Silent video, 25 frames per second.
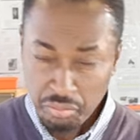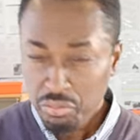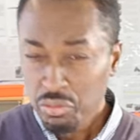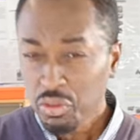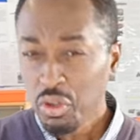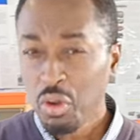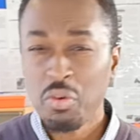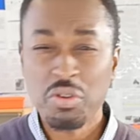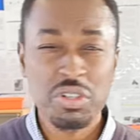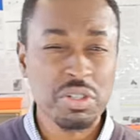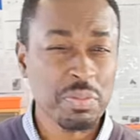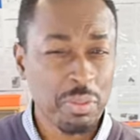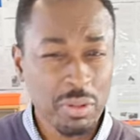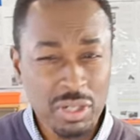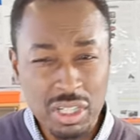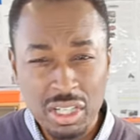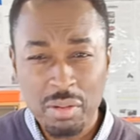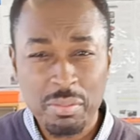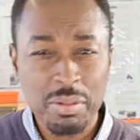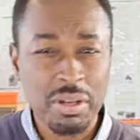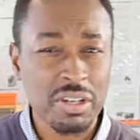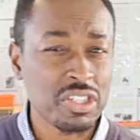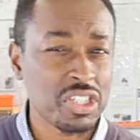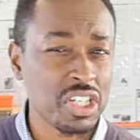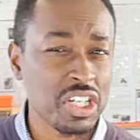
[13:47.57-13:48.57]
Once you put a little
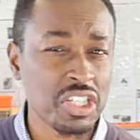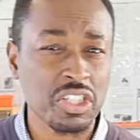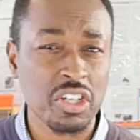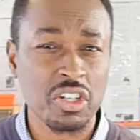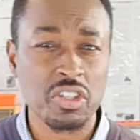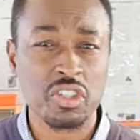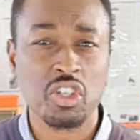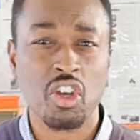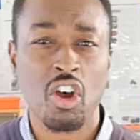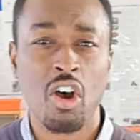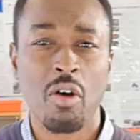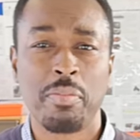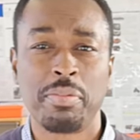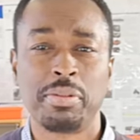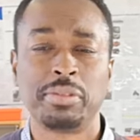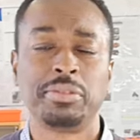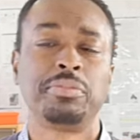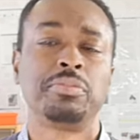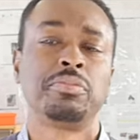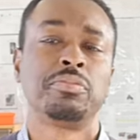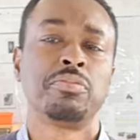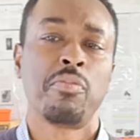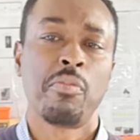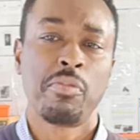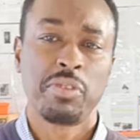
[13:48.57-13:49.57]
bit of cheese on top,
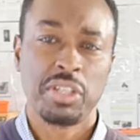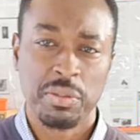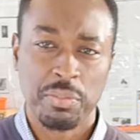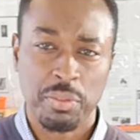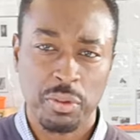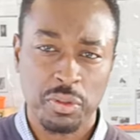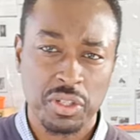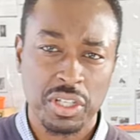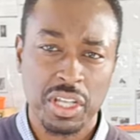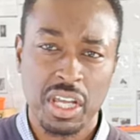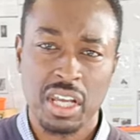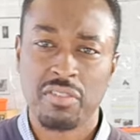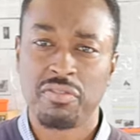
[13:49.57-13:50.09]
you put the egg